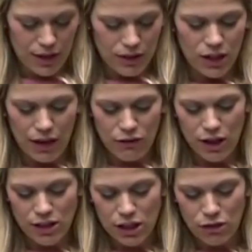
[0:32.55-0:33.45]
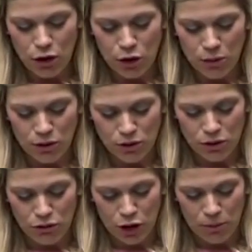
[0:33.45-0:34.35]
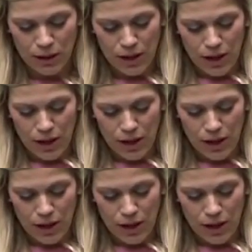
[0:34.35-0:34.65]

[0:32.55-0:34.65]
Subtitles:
The Diversity Role Models group,